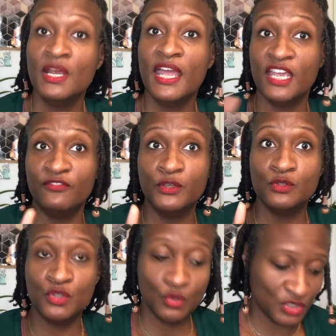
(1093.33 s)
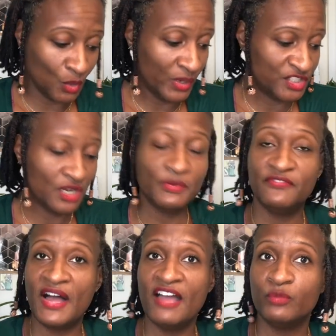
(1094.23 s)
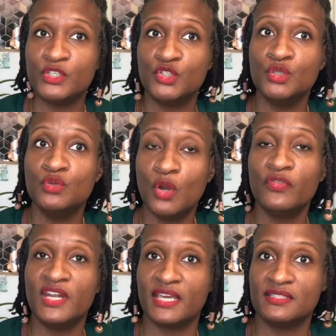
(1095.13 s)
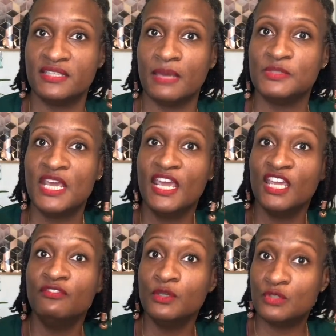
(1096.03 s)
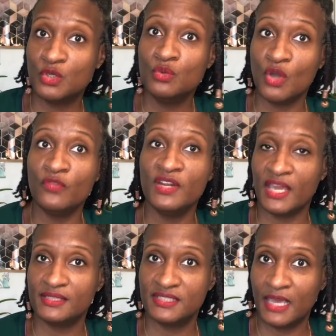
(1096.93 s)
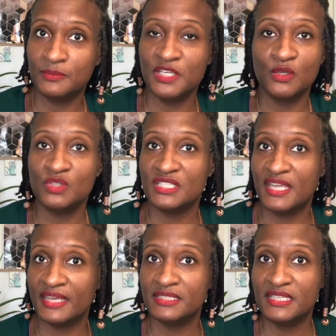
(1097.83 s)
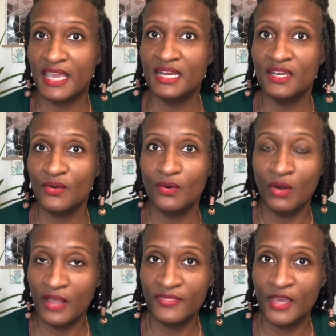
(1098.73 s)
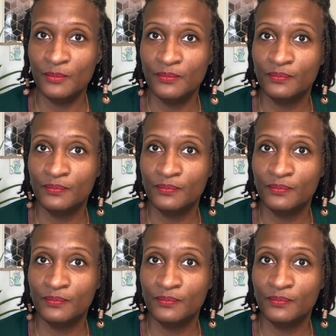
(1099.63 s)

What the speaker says: If you do, so question number 5 was, do you know the next steps? If you do know the next steps and you're just hesitating on them,